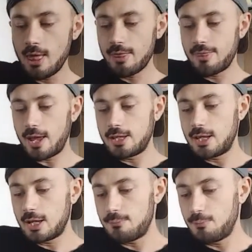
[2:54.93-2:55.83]
Then
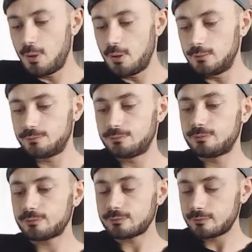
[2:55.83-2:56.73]
you can put
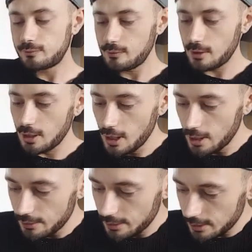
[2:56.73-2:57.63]

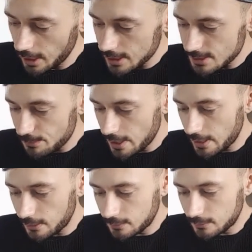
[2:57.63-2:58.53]
the next
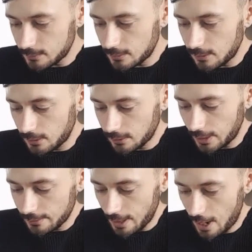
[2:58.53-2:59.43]
bit on
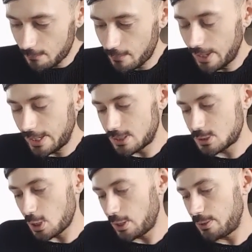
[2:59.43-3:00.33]
like that. I really
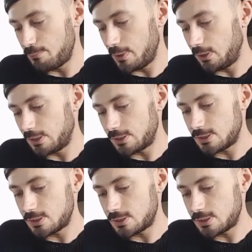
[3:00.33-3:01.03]
enjoy building